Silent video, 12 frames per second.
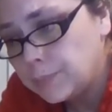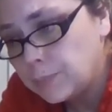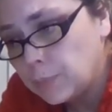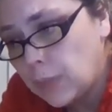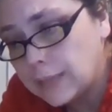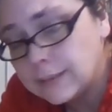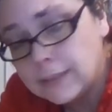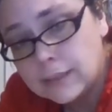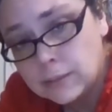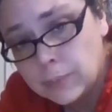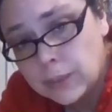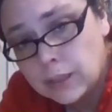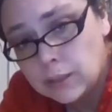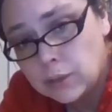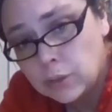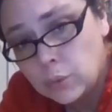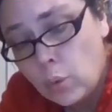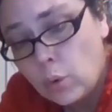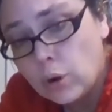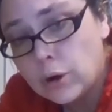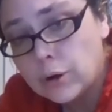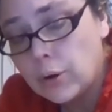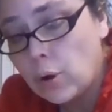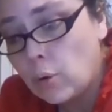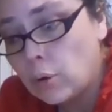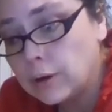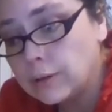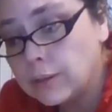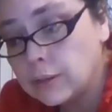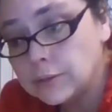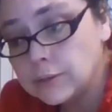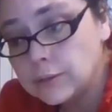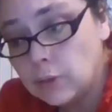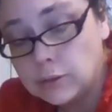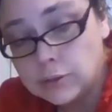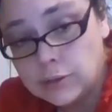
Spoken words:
casting a spell on you, or there's also